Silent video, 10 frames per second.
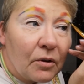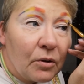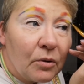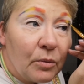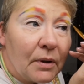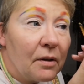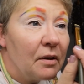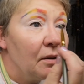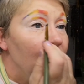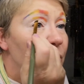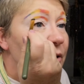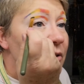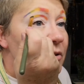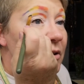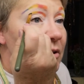good when the
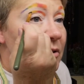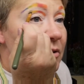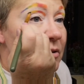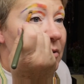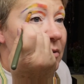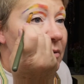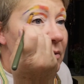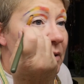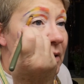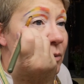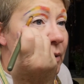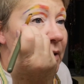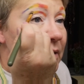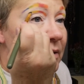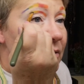work starts in a
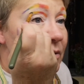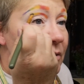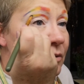week